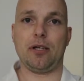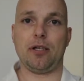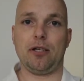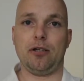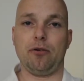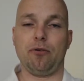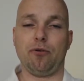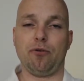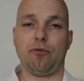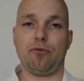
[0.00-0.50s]

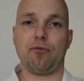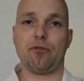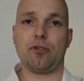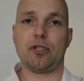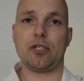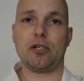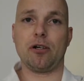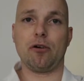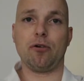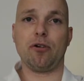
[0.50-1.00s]
You'll
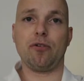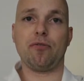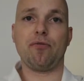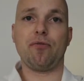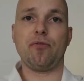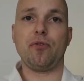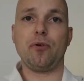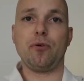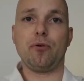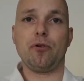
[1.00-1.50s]
slowly
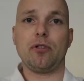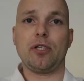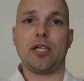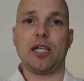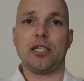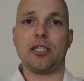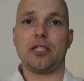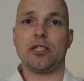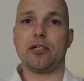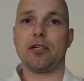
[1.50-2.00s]
feel the
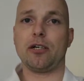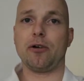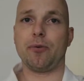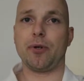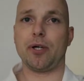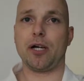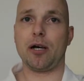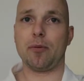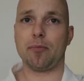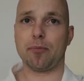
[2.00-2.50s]
tension
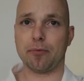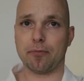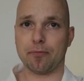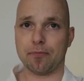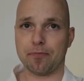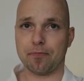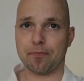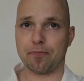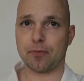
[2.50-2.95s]
going up.